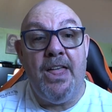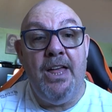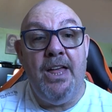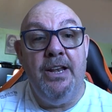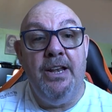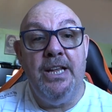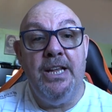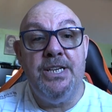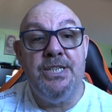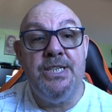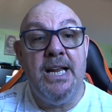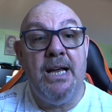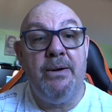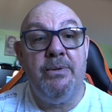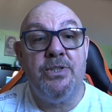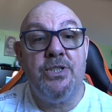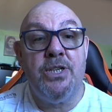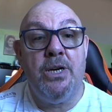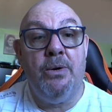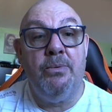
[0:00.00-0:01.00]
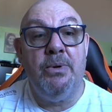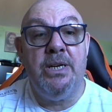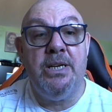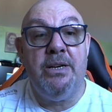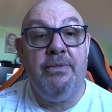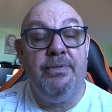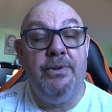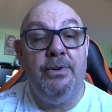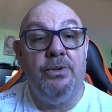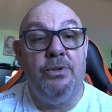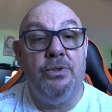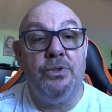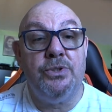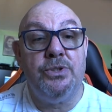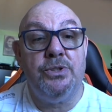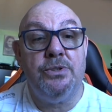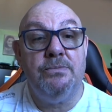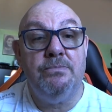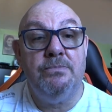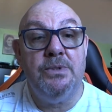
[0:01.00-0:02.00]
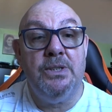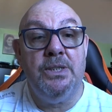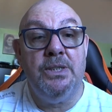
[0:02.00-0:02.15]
And he's now a totally different horse.